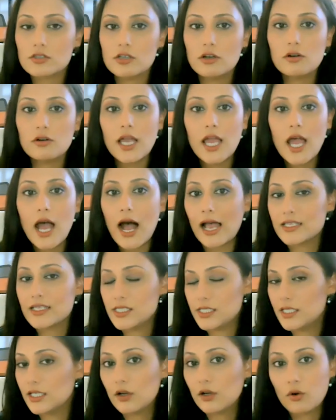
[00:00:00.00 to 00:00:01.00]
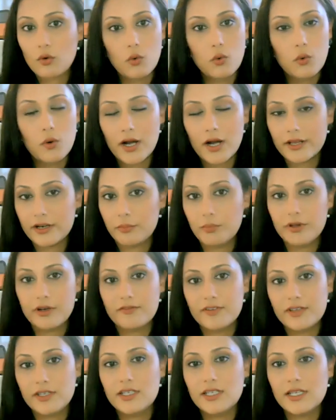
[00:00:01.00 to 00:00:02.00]
So I see quite a bit
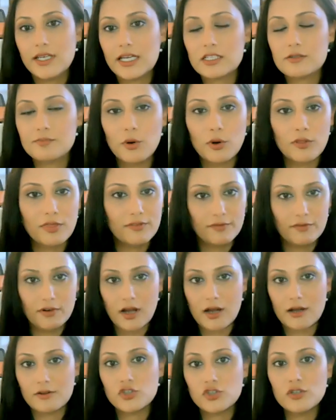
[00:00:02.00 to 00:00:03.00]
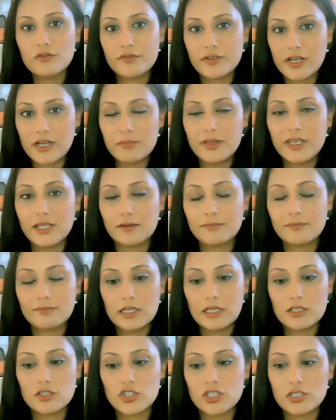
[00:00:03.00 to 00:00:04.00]
of EDS, both juvenile, meaning
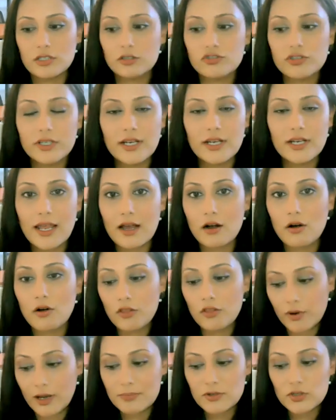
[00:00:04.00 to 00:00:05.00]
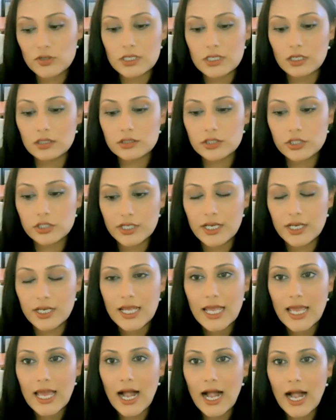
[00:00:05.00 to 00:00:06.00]
children, all the way up to adulthood,
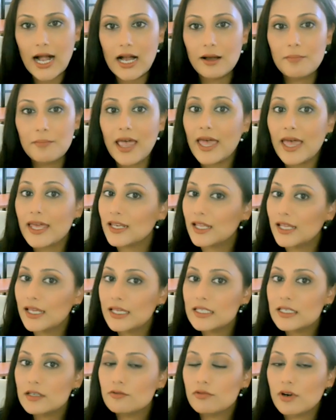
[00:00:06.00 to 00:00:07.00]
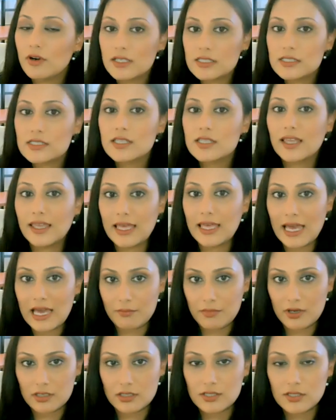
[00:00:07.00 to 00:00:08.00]
and it runs the
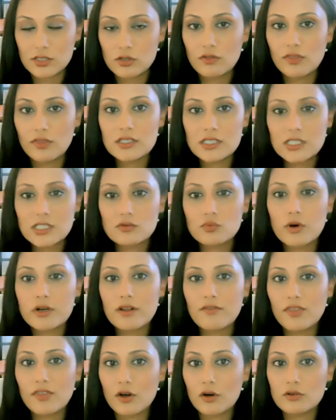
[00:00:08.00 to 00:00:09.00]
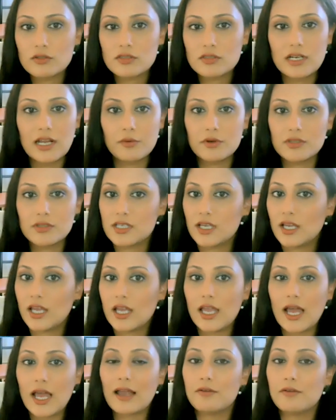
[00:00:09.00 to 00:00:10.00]
gamut. So this is one of those that I would
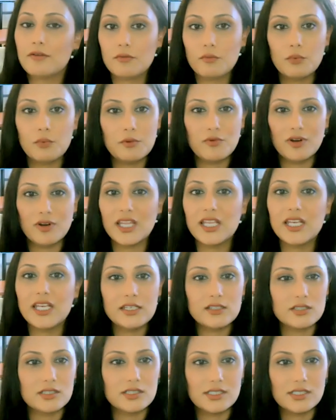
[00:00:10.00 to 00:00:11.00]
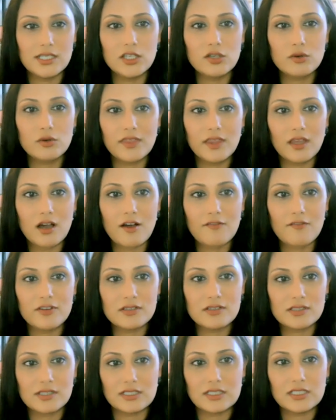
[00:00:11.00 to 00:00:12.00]
say we really need to see you in the
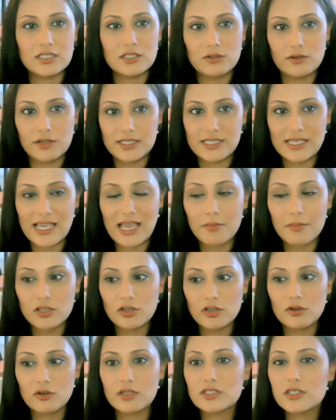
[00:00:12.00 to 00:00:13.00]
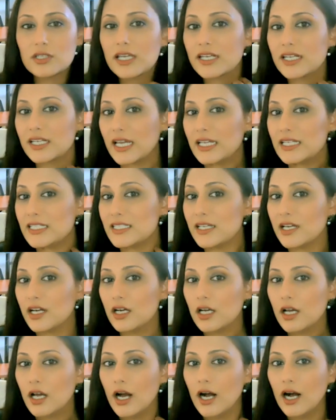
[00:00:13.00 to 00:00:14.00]
office and to examine you and to get an idea,